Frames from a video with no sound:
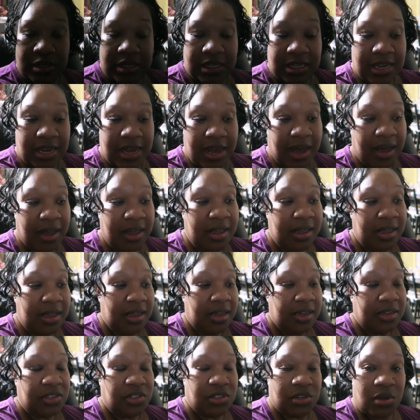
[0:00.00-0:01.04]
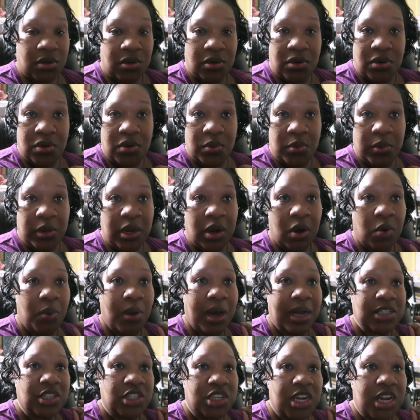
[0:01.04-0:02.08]
Yeah, so we are
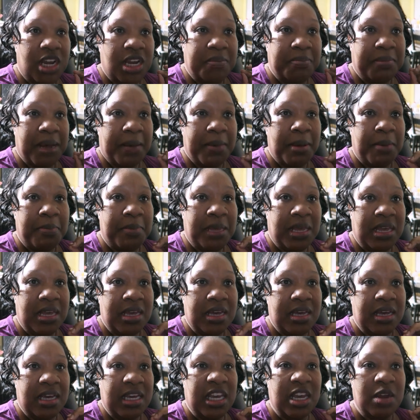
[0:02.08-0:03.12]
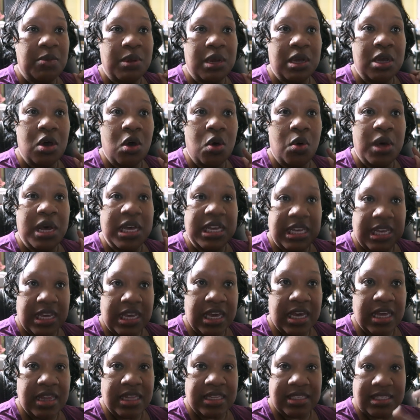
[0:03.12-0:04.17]
watching Mamma Mia. Here we go
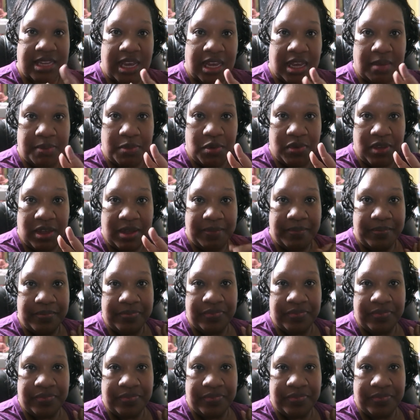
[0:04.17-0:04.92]
again, the second movie,